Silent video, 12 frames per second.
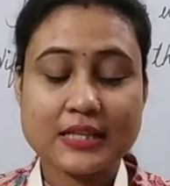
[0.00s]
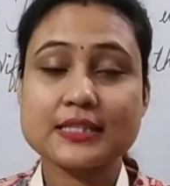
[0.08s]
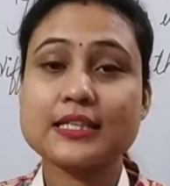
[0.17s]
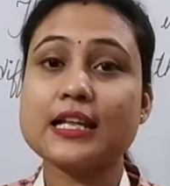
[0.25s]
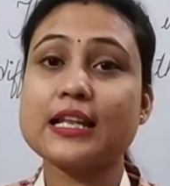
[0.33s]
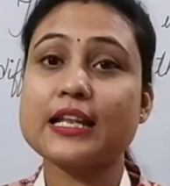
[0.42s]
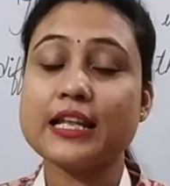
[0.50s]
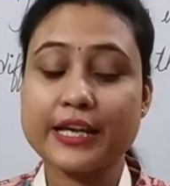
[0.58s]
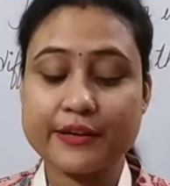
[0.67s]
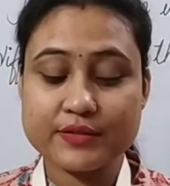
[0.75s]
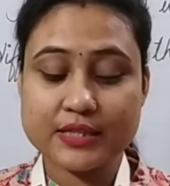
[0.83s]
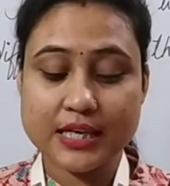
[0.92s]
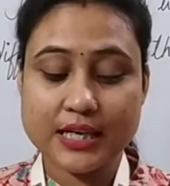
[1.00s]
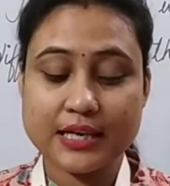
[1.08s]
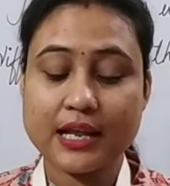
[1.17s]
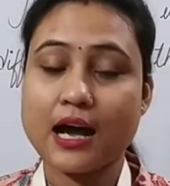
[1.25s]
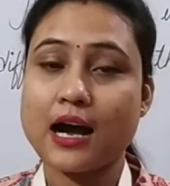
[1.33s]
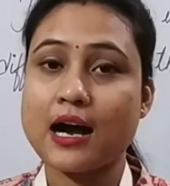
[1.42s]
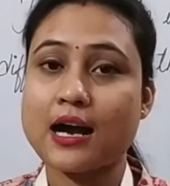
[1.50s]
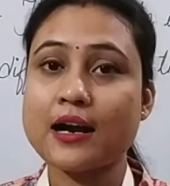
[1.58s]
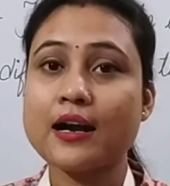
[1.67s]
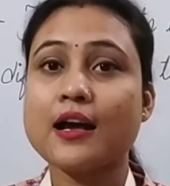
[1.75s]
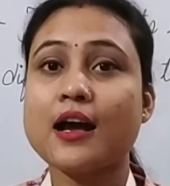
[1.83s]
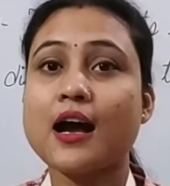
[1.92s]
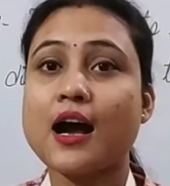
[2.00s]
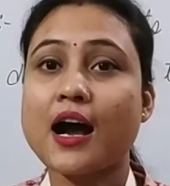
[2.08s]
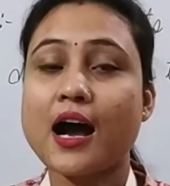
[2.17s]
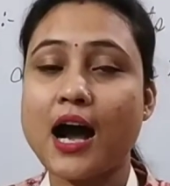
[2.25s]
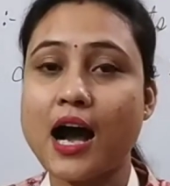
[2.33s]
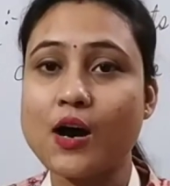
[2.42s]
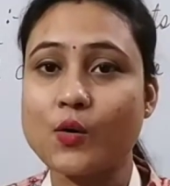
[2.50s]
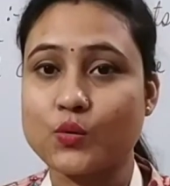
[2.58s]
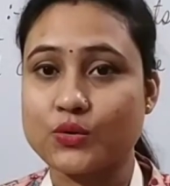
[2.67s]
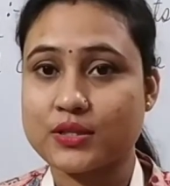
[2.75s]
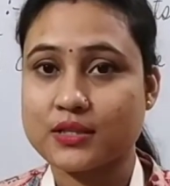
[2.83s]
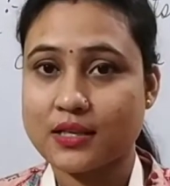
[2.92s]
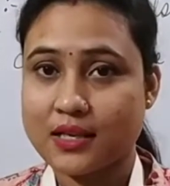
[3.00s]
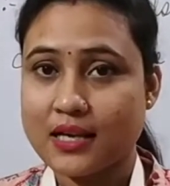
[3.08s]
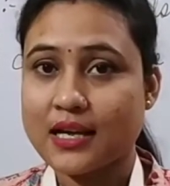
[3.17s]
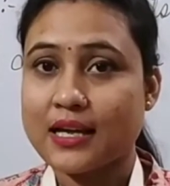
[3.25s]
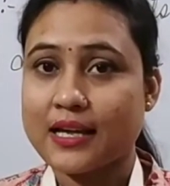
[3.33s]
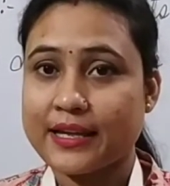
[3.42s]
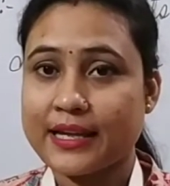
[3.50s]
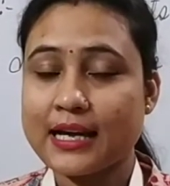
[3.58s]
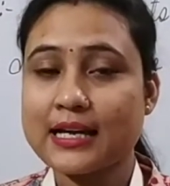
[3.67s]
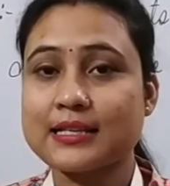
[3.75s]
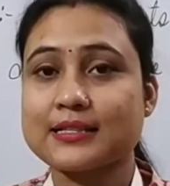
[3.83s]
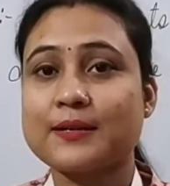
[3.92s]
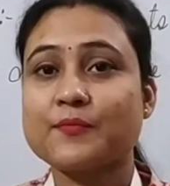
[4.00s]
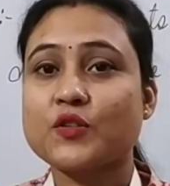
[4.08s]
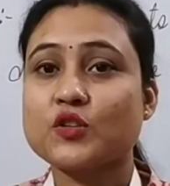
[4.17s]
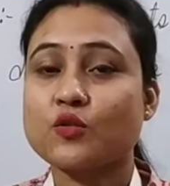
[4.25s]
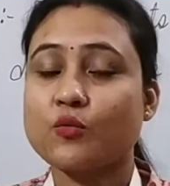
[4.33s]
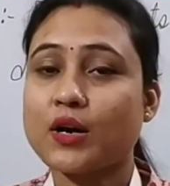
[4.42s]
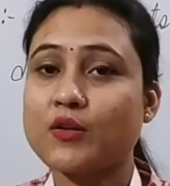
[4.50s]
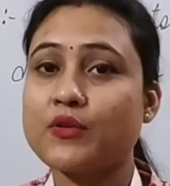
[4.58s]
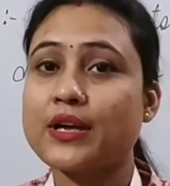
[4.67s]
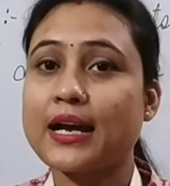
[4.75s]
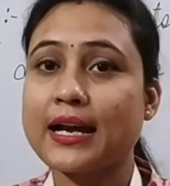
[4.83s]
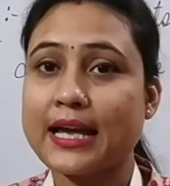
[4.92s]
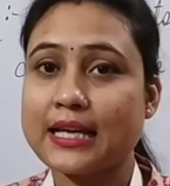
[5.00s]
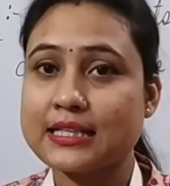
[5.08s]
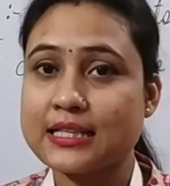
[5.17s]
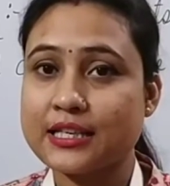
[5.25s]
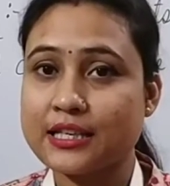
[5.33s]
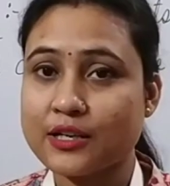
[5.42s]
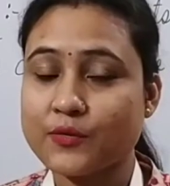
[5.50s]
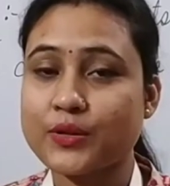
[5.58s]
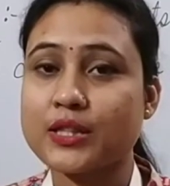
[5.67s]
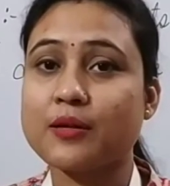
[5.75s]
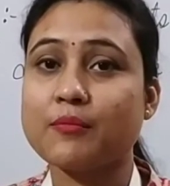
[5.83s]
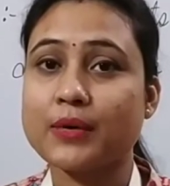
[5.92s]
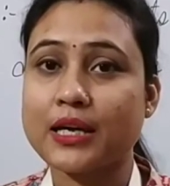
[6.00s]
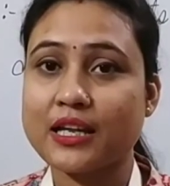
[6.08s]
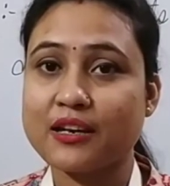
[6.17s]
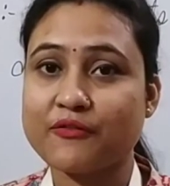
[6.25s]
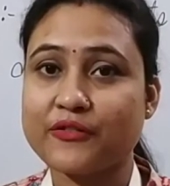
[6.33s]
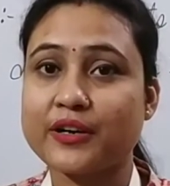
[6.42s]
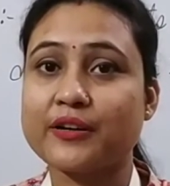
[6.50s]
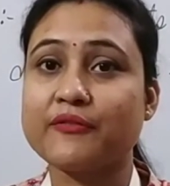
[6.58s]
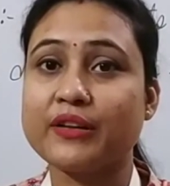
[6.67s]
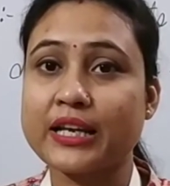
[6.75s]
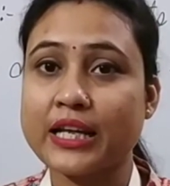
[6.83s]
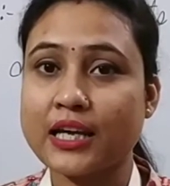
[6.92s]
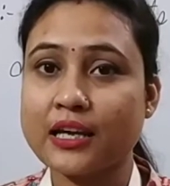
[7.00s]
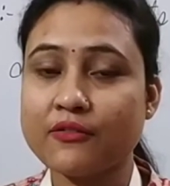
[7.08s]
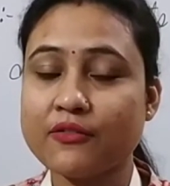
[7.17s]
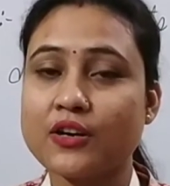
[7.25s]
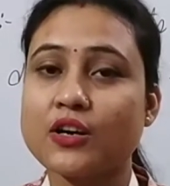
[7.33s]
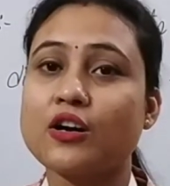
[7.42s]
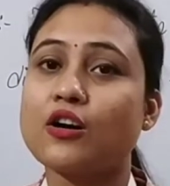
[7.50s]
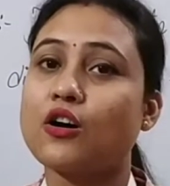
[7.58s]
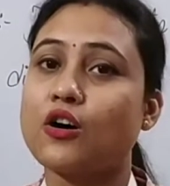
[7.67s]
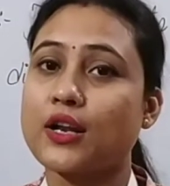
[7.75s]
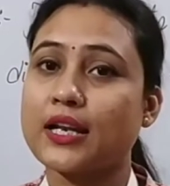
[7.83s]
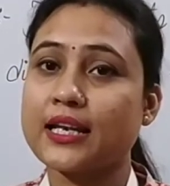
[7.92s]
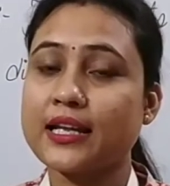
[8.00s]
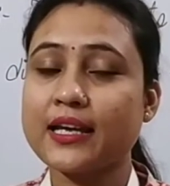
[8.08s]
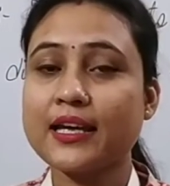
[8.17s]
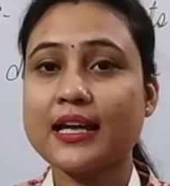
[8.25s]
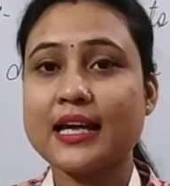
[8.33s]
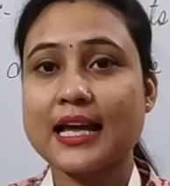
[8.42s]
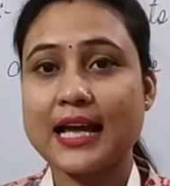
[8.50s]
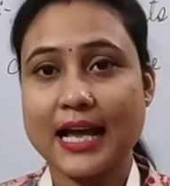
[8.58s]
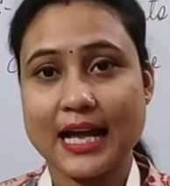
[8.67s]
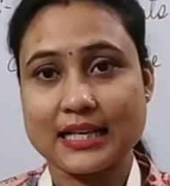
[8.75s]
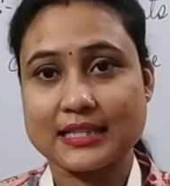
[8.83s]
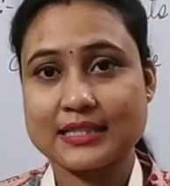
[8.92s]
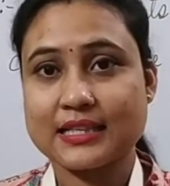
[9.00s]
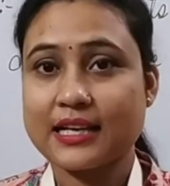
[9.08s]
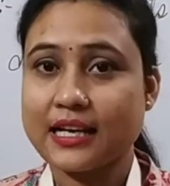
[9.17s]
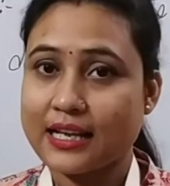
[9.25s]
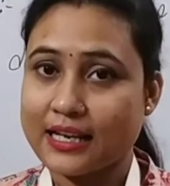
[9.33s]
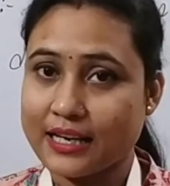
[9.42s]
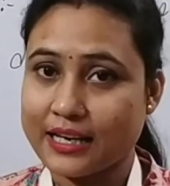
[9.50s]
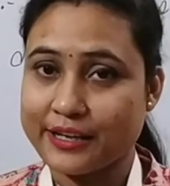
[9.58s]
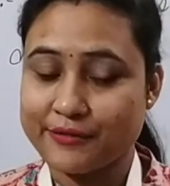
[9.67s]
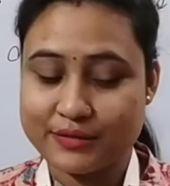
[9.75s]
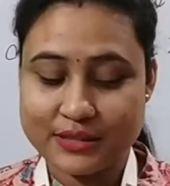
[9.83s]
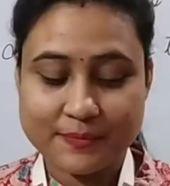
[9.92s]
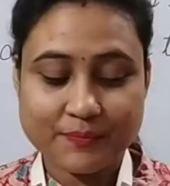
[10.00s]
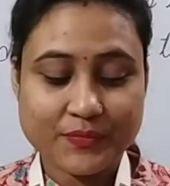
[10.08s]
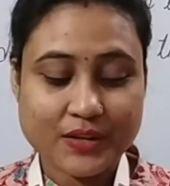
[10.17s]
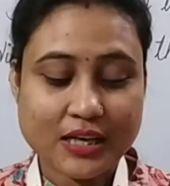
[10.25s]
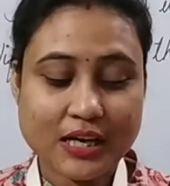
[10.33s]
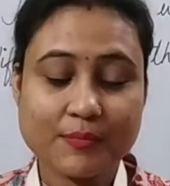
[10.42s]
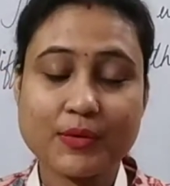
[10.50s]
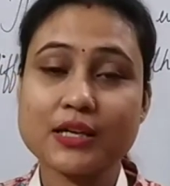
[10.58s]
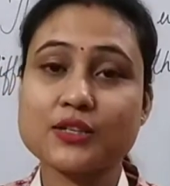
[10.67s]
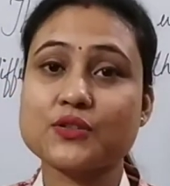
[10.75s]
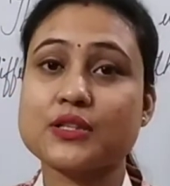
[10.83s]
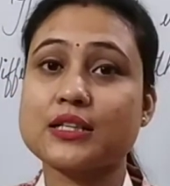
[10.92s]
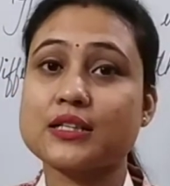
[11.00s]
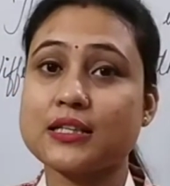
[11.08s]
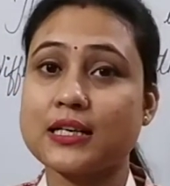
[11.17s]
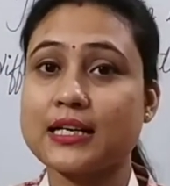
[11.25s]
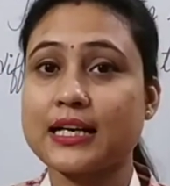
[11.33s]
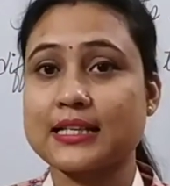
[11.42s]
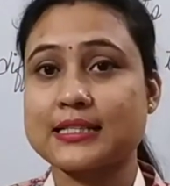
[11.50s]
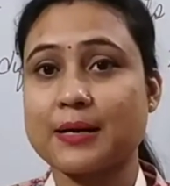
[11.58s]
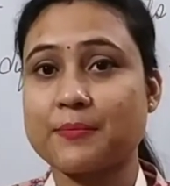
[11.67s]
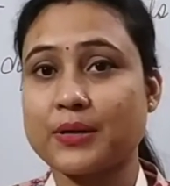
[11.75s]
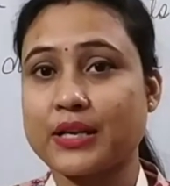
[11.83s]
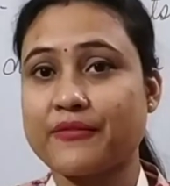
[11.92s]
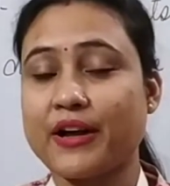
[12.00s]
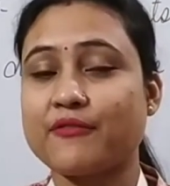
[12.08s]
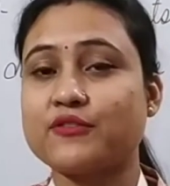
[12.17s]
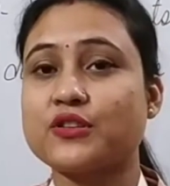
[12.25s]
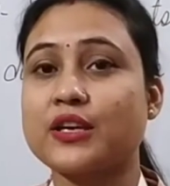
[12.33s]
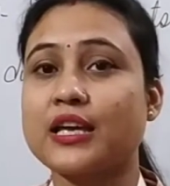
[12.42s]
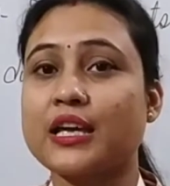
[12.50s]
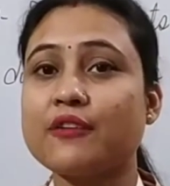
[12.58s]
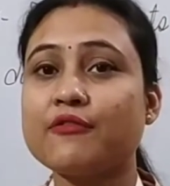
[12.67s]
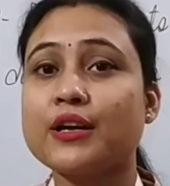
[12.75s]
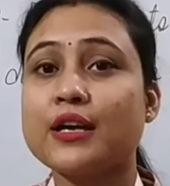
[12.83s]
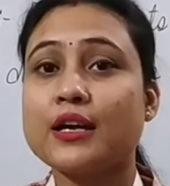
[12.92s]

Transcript: She lives in her house. Yes. So what we are adding here with the main verb live only s leaves. Coming to the third example, if I have to give,